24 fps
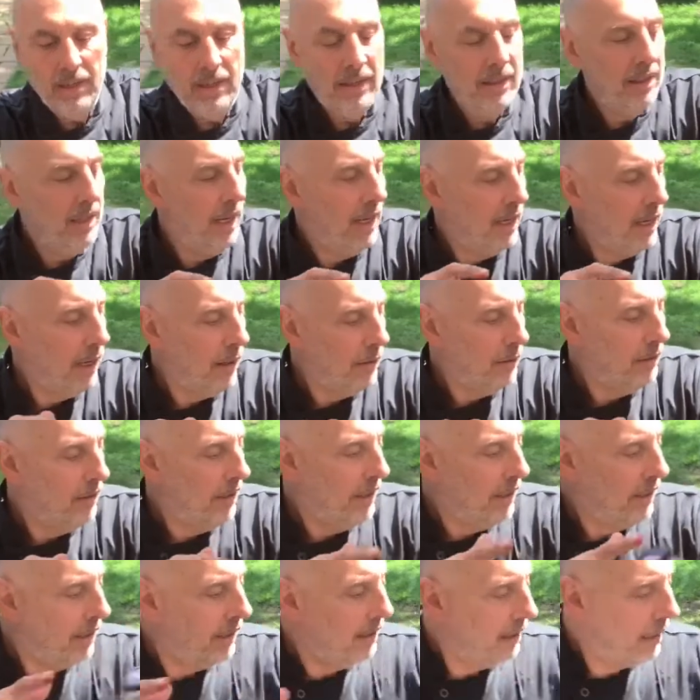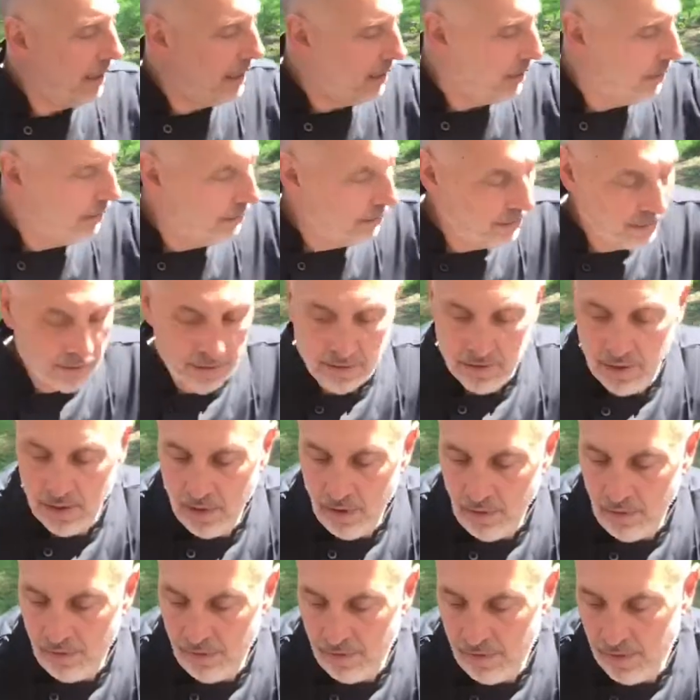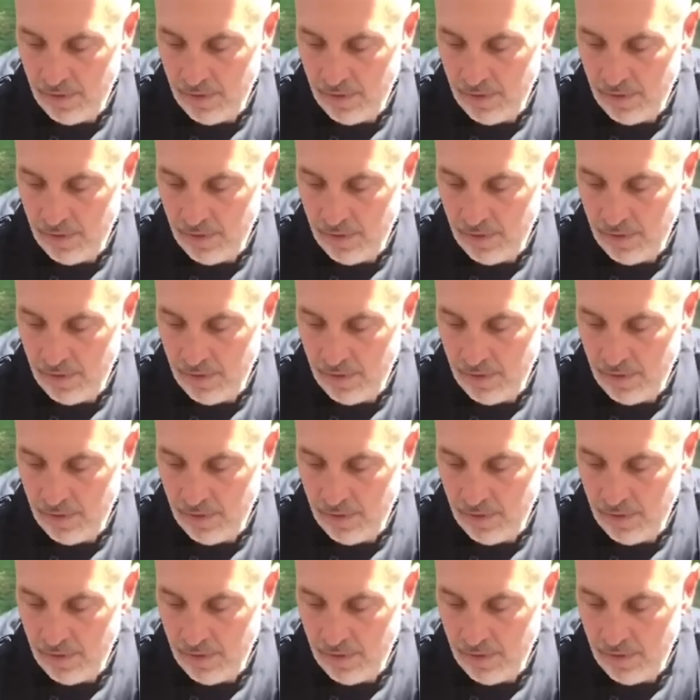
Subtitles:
That goes in, that loosens it off.